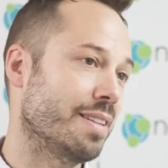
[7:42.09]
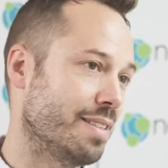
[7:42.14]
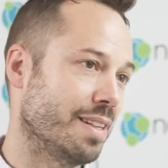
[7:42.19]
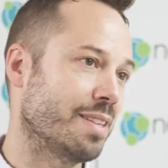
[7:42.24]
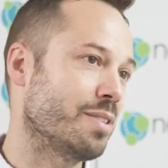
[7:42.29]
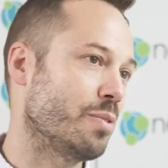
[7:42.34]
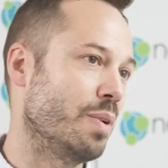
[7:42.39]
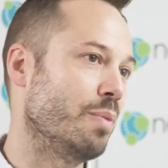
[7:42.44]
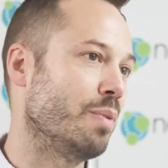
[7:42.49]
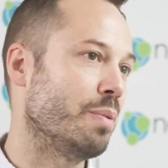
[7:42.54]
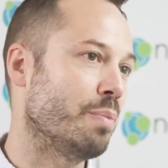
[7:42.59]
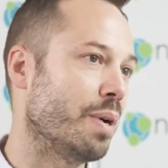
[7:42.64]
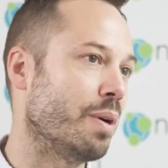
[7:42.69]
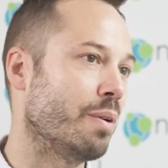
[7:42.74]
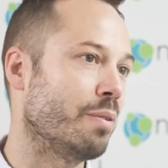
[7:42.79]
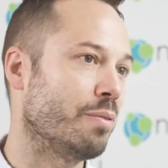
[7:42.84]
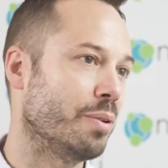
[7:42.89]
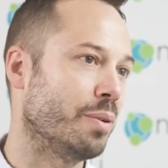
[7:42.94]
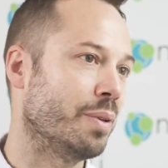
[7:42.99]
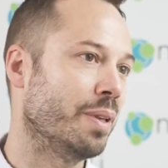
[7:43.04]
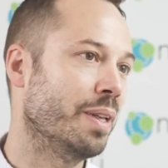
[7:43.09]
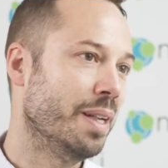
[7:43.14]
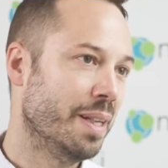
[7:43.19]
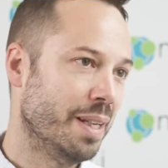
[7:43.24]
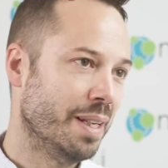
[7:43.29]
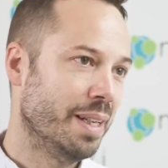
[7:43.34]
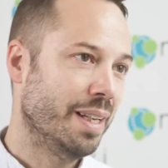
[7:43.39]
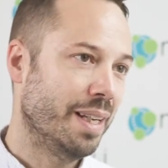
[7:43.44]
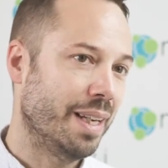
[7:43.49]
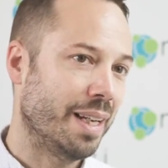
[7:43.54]
extremely powerful,
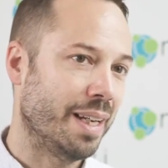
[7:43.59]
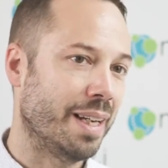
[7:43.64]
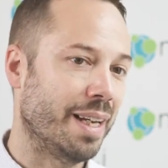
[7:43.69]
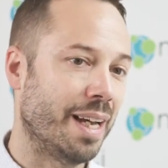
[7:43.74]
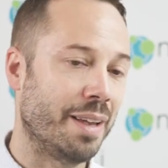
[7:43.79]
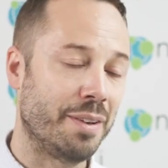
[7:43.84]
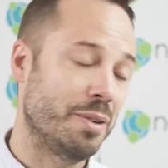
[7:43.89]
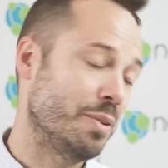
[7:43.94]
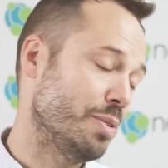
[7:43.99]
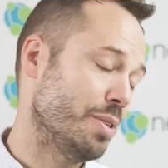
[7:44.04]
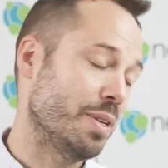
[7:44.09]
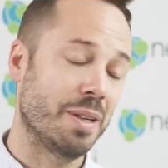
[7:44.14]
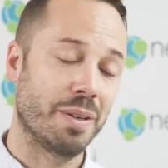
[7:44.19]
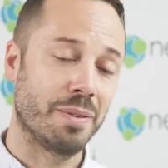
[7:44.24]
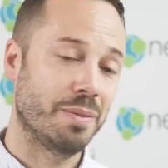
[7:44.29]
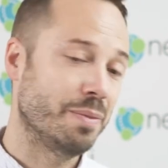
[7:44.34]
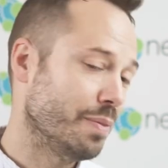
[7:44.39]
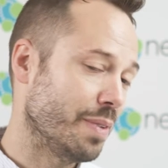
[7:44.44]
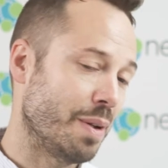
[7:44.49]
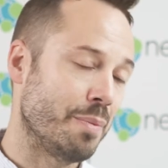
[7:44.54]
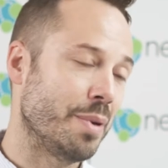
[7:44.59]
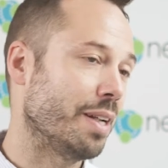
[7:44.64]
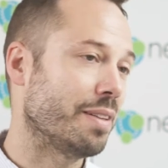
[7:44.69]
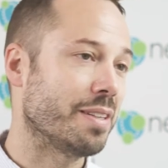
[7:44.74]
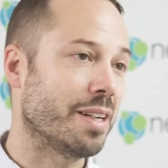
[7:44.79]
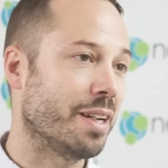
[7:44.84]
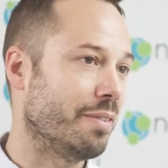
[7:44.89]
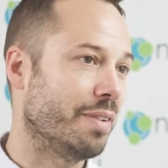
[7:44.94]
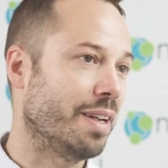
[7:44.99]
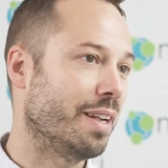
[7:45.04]
and there's a
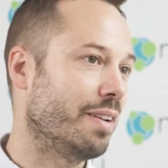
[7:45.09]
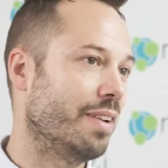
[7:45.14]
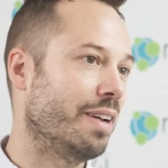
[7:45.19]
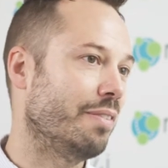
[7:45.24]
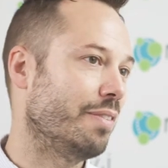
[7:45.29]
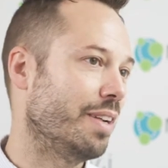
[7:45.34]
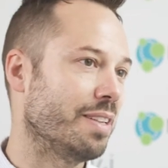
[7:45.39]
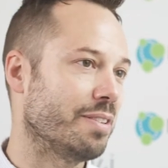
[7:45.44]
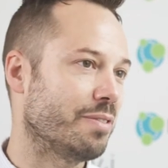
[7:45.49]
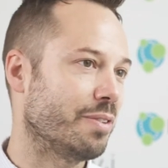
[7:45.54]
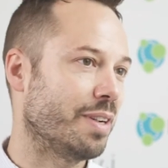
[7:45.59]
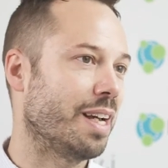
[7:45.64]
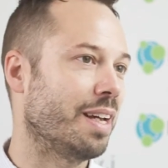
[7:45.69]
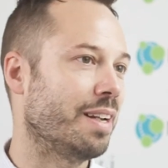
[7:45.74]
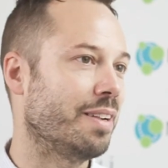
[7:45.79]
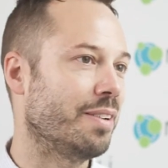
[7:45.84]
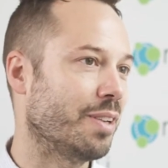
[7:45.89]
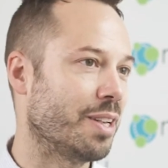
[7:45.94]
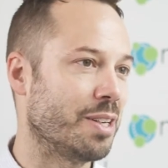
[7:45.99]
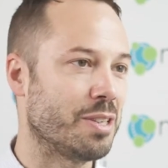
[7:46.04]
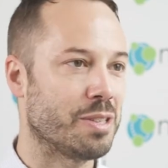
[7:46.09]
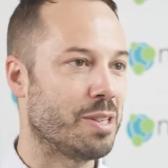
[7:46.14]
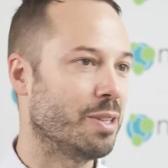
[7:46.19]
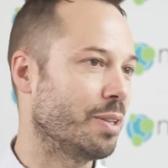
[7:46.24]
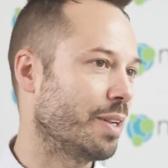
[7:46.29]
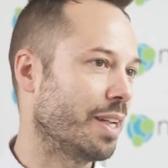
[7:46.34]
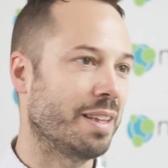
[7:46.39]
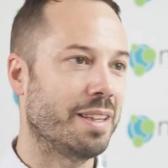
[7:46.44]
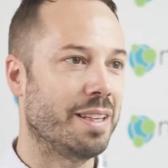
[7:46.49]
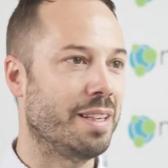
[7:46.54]
ton of evidence for that. You can just
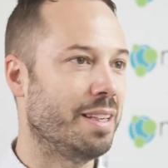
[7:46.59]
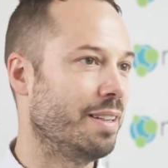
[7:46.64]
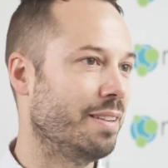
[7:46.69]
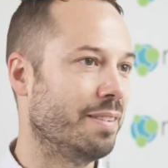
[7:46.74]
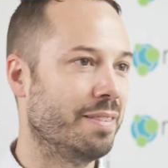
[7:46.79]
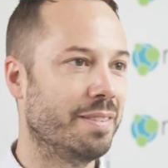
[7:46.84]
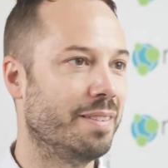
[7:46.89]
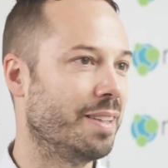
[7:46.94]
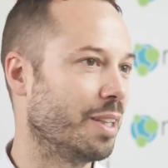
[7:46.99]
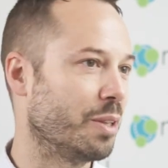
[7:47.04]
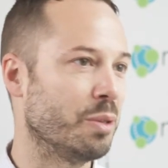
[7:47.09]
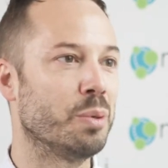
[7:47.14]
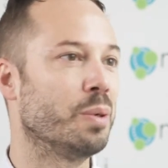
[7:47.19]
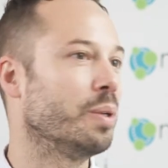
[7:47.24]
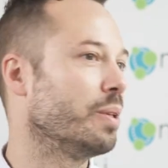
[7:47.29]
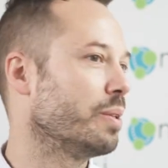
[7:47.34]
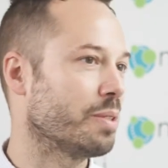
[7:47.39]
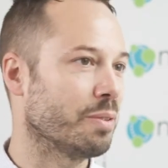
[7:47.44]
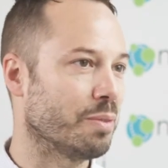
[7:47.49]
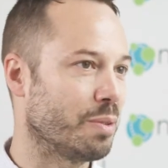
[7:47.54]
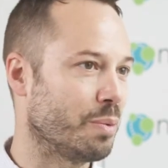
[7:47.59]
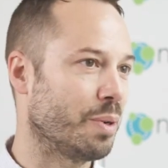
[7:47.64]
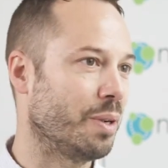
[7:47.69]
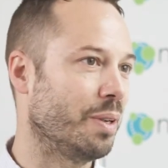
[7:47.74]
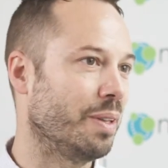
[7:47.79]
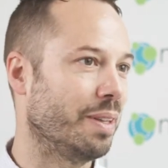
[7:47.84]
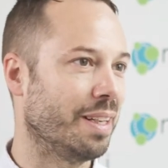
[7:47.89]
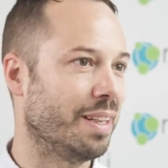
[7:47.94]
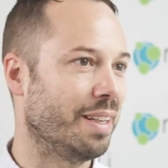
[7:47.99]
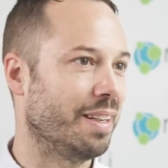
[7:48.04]
look at the Googles of the
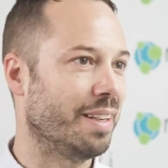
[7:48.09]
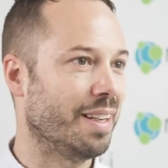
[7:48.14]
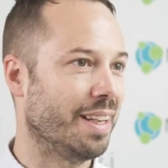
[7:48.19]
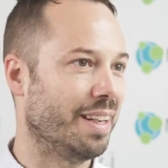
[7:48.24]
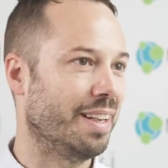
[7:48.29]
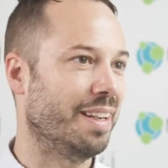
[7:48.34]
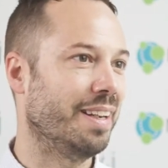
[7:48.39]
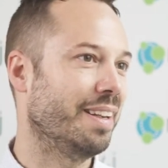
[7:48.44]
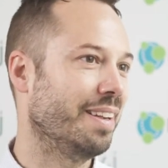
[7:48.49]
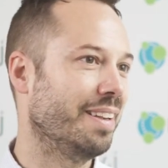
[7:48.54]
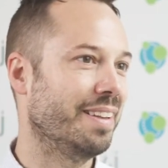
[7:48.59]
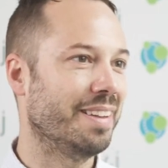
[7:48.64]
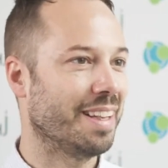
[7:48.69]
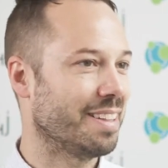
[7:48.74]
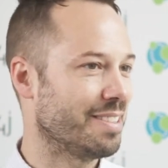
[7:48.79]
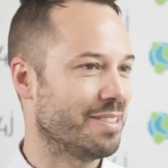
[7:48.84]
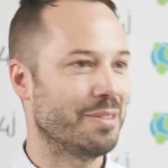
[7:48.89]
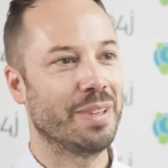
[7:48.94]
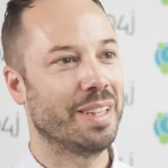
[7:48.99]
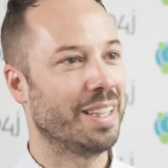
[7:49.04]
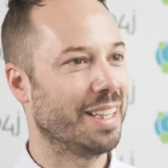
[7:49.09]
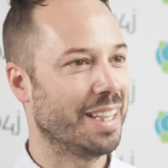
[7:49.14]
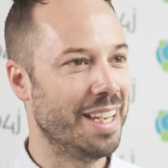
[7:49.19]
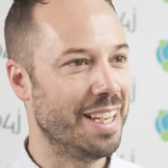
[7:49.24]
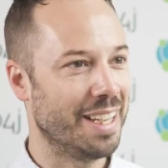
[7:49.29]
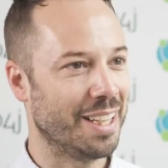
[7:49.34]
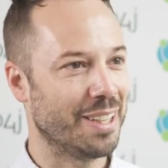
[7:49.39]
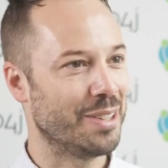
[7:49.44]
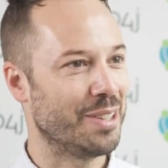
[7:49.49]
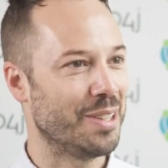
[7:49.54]
world, and that's a really
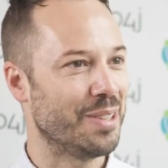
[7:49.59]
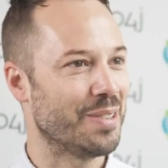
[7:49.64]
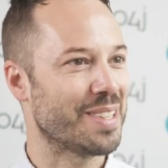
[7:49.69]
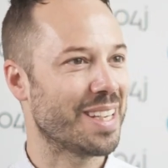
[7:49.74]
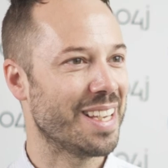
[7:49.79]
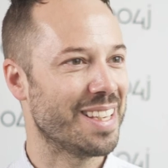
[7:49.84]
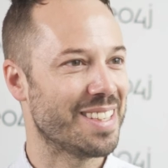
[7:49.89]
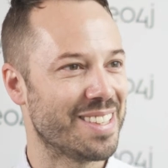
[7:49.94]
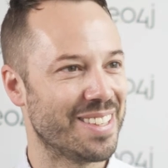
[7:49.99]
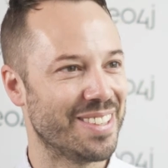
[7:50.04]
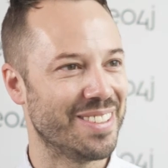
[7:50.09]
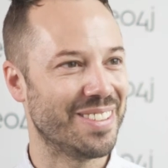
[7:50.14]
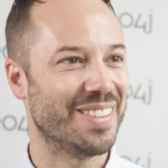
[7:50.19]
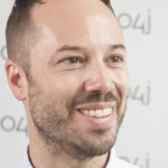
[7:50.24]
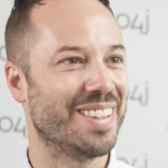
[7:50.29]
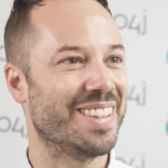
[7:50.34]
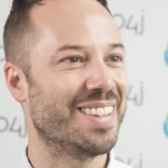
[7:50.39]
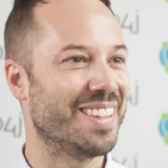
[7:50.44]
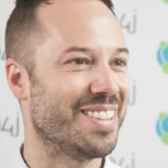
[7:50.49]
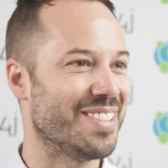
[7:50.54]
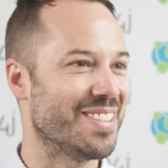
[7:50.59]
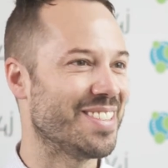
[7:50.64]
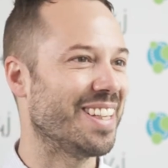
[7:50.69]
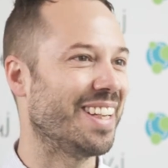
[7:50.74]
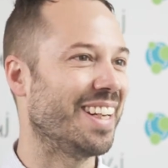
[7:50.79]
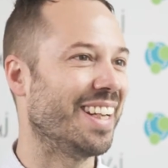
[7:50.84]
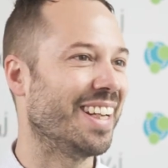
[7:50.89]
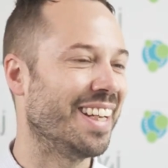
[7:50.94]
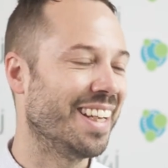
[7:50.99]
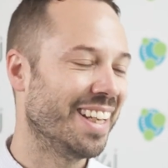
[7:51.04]
good use case to
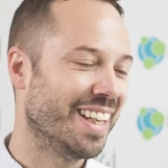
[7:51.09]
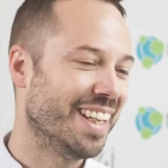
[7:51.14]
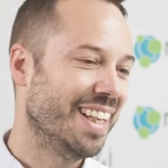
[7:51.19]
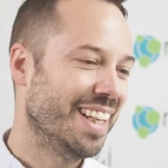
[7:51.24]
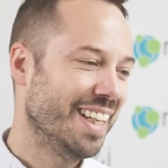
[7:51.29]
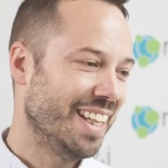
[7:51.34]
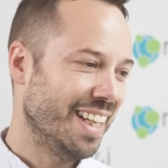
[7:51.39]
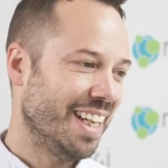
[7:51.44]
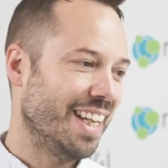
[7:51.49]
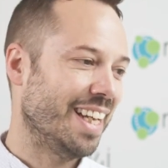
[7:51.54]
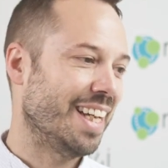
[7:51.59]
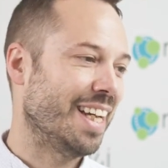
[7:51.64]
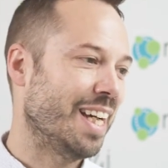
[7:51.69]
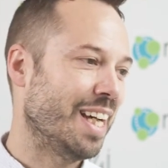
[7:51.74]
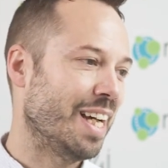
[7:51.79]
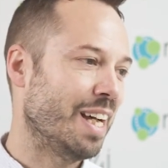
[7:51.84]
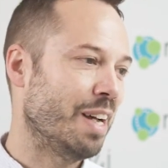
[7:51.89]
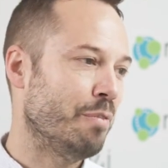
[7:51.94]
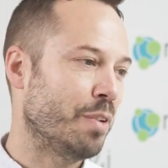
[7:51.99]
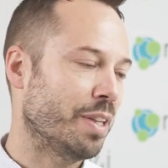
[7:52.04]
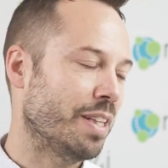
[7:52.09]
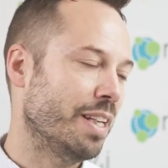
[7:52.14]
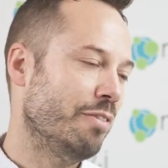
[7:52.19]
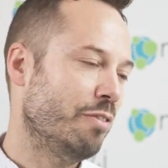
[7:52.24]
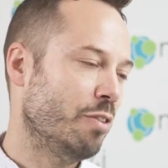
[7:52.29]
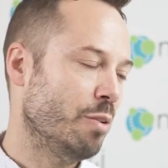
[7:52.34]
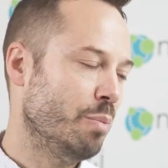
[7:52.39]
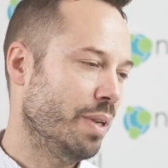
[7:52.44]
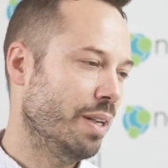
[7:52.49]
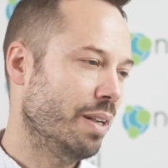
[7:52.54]
study. But then
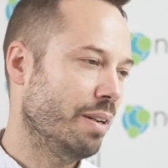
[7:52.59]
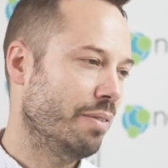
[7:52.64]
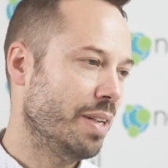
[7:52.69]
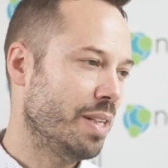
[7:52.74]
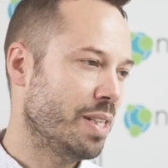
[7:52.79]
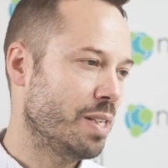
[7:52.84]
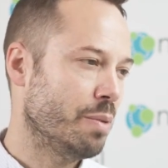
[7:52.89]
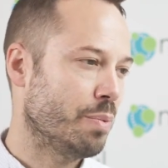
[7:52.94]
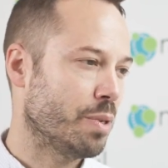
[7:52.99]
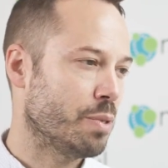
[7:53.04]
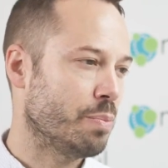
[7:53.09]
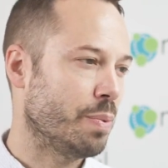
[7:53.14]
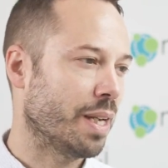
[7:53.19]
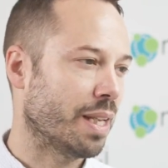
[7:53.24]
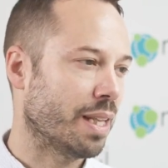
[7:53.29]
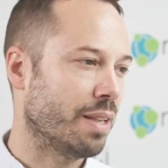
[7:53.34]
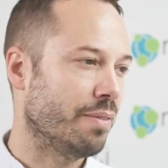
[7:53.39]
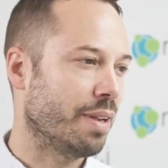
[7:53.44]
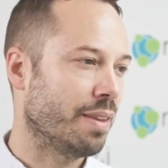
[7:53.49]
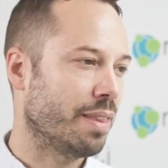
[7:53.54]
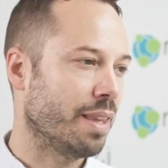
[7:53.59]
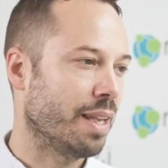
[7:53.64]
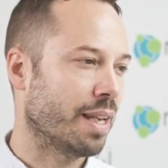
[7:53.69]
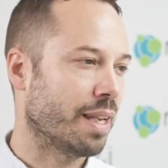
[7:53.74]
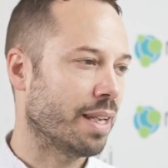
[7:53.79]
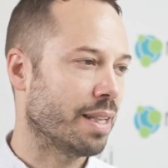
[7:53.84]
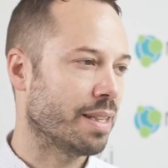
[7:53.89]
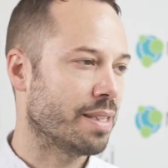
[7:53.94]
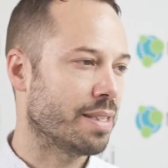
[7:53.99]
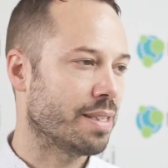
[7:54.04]
from an innovation perspective, I
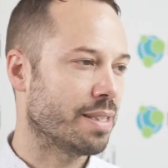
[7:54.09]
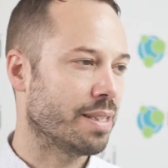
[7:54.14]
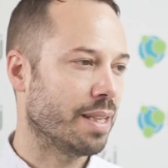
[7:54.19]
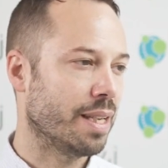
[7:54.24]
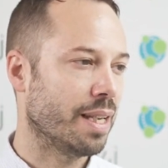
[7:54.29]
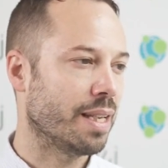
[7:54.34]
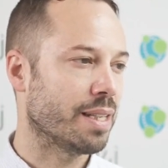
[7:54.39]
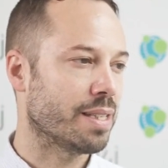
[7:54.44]
think it's